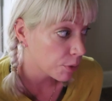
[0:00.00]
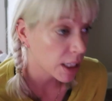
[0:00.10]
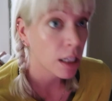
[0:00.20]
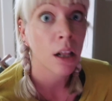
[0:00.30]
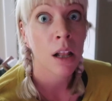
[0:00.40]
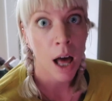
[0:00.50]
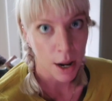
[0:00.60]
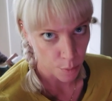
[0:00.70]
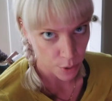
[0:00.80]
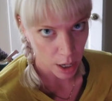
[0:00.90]
it was a
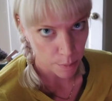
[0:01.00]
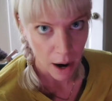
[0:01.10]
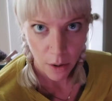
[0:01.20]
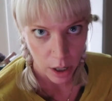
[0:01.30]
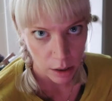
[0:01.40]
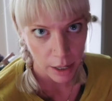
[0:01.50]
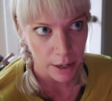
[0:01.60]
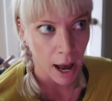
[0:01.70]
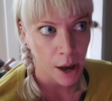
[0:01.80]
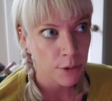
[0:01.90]
lot of brain power.
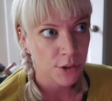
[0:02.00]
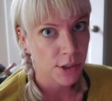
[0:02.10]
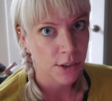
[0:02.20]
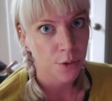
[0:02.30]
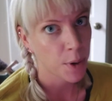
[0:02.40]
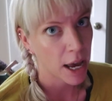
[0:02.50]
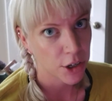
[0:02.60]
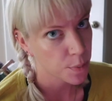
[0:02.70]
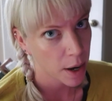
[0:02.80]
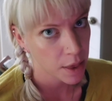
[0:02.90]
Like, I was just
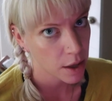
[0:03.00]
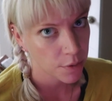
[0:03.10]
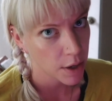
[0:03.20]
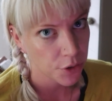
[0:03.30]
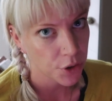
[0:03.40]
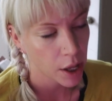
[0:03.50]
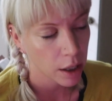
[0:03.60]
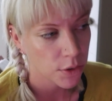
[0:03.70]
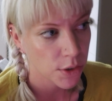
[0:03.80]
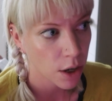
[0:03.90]
thrashed by the end of
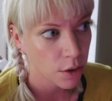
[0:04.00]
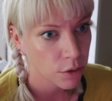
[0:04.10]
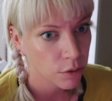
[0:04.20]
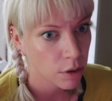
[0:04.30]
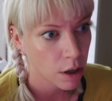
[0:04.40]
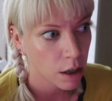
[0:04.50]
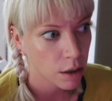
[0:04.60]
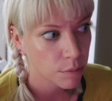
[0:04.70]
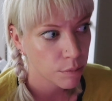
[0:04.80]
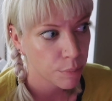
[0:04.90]
yesterday. So,
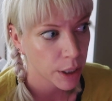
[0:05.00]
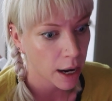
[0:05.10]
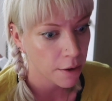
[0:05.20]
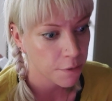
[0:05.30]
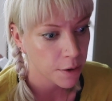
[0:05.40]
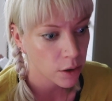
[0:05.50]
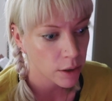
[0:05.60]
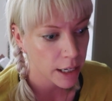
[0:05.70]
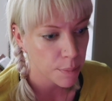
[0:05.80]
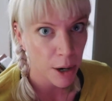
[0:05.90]
but I feel
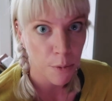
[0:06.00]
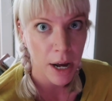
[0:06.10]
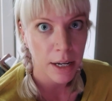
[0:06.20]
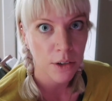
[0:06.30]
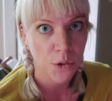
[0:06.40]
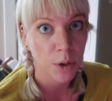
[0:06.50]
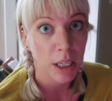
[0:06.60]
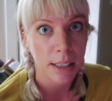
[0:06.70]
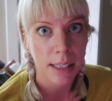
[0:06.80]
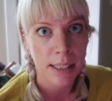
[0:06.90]
like my writing is
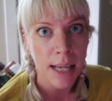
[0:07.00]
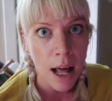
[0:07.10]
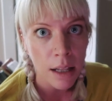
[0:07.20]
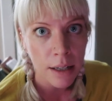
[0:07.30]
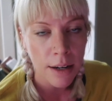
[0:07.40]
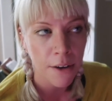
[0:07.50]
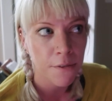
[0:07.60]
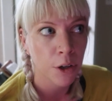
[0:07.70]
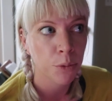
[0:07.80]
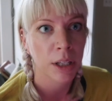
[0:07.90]
really solid. I
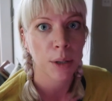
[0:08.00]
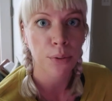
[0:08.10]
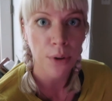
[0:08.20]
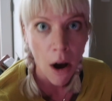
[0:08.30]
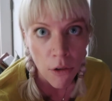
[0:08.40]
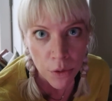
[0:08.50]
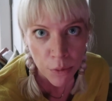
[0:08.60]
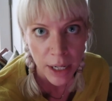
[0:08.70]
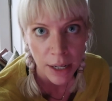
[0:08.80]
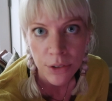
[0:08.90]
feel really proud of
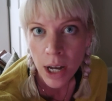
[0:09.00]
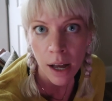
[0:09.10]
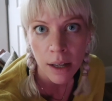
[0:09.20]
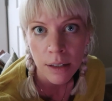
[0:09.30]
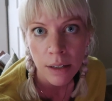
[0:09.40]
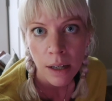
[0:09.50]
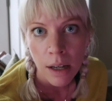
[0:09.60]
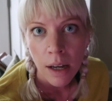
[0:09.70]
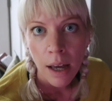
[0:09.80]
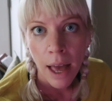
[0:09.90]
what I've done.
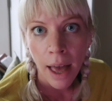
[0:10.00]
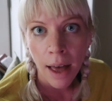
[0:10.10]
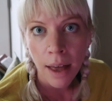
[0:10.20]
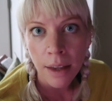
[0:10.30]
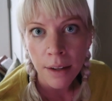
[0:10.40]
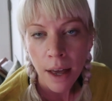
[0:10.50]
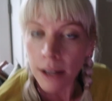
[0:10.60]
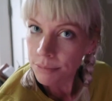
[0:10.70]
And